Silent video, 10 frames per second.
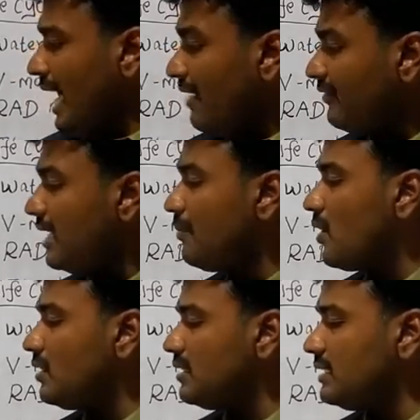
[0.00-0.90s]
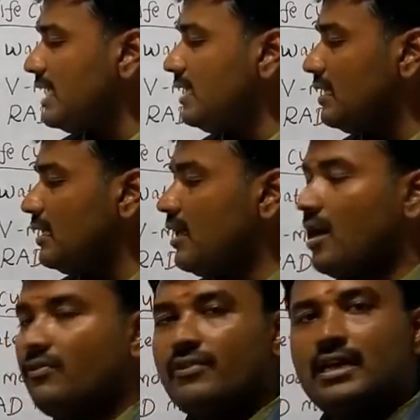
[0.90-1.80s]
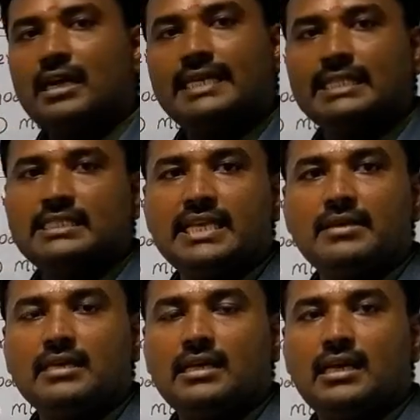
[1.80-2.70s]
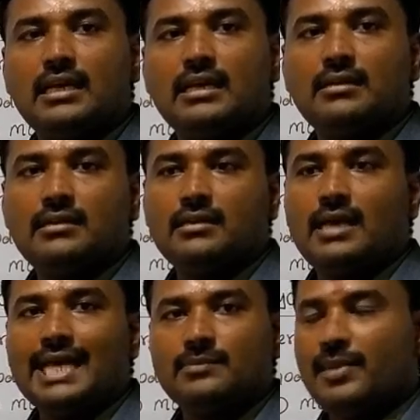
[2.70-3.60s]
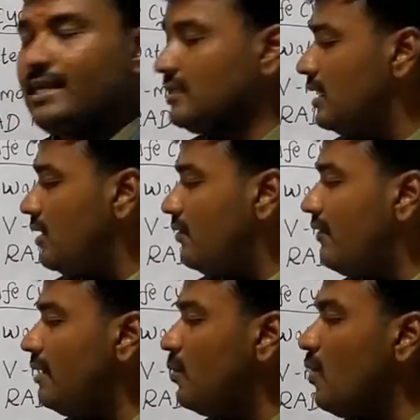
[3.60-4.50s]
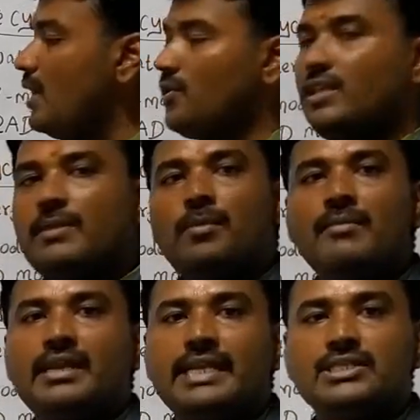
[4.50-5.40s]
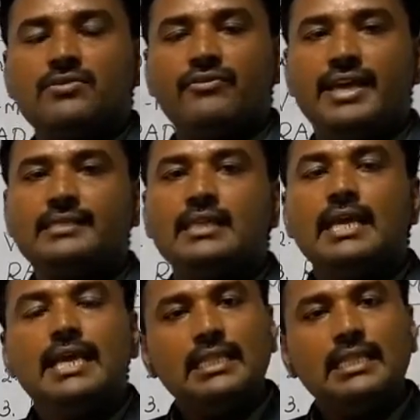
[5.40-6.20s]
After processing of testing aspects, we will move on to the implementation phase.